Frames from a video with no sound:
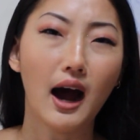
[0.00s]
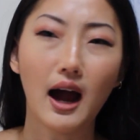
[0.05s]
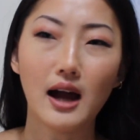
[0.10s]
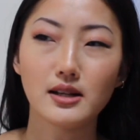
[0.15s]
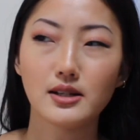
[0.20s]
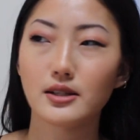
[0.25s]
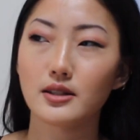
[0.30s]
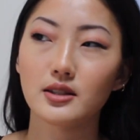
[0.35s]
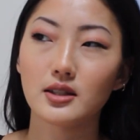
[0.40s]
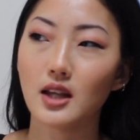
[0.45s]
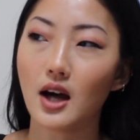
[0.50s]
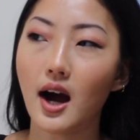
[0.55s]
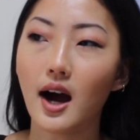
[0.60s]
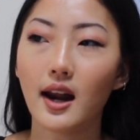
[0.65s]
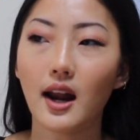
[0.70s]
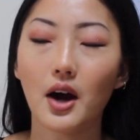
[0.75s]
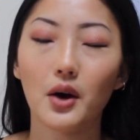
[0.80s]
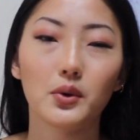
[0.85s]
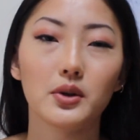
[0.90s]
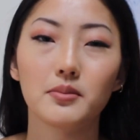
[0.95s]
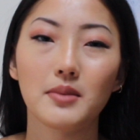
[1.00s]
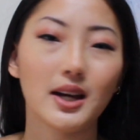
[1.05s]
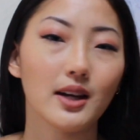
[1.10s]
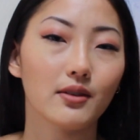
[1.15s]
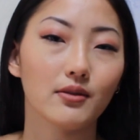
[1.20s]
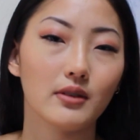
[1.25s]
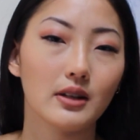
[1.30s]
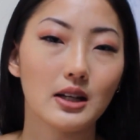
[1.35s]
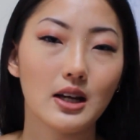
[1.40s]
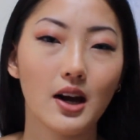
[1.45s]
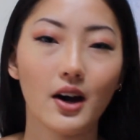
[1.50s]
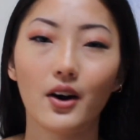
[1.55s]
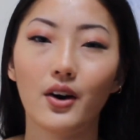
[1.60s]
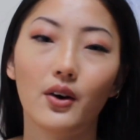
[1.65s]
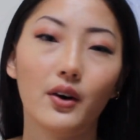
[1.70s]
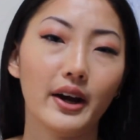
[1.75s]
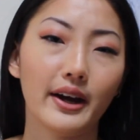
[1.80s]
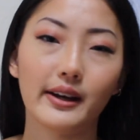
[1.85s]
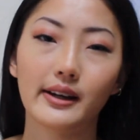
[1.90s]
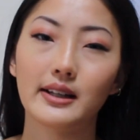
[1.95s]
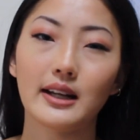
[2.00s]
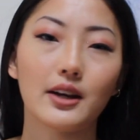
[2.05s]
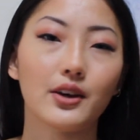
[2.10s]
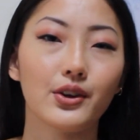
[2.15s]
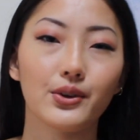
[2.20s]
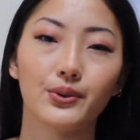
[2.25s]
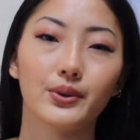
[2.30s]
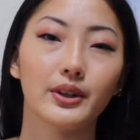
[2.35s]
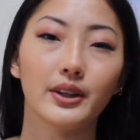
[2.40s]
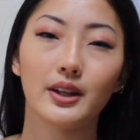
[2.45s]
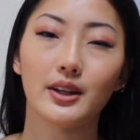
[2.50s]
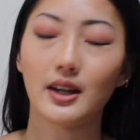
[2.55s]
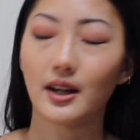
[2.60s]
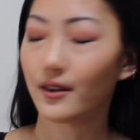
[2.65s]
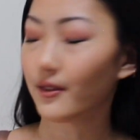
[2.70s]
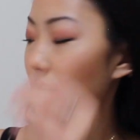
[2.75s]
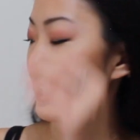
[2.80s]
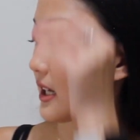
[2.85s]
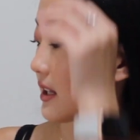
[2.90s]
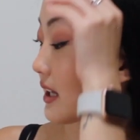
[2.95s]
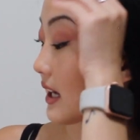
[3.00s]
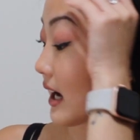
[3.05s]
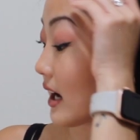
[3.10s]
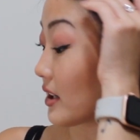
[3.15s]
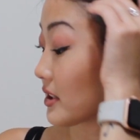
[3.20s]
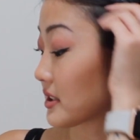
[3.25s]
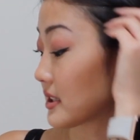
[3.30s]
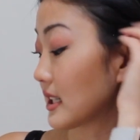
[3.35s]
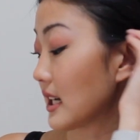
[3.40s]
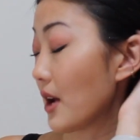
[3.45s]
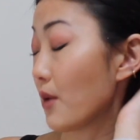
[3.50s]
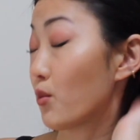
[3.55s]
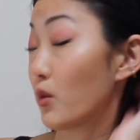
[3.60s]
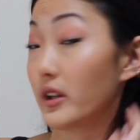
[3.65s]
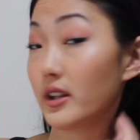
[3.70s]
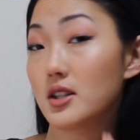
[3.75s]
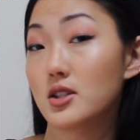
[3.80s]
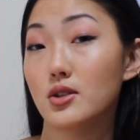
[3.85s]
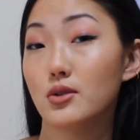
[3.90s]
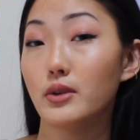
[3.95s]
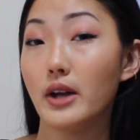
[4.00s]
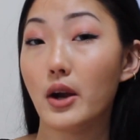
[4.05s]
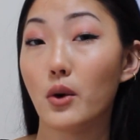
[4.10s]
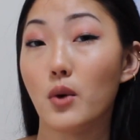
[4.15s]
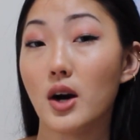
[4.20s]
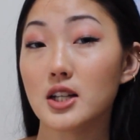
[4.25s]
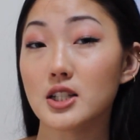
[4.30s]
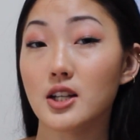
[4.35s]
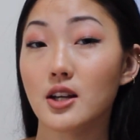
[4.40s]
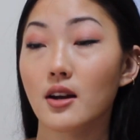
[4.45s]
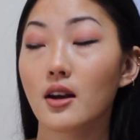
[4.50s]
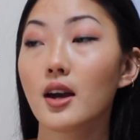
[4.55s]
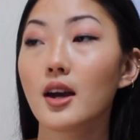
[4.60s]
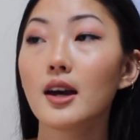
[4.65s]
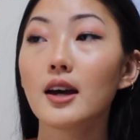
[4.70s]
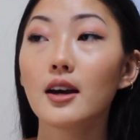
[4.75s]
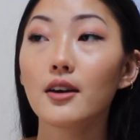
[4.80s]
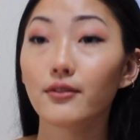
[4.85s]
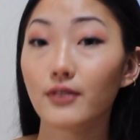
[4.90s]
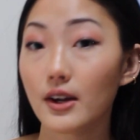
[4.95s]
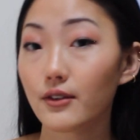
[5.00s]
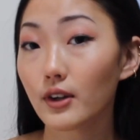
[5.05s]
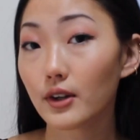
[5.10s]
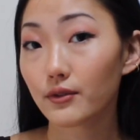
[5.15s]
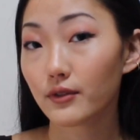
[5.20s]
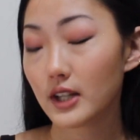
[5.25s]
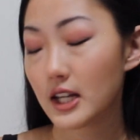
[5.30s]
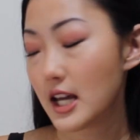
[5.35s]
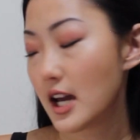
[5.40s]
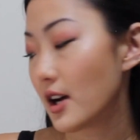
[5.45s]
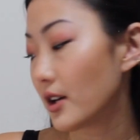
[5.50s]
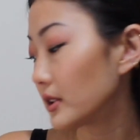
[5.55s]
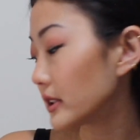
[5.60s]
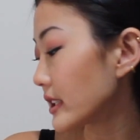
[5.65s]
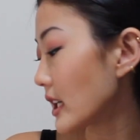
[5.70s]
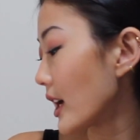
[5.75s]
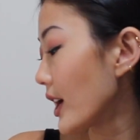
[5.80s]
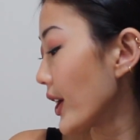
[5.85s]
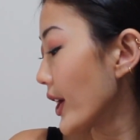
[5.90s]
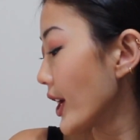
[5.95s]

just thought I would make a video and I couldn't really think of anything else, and I really do like watching favorite videos,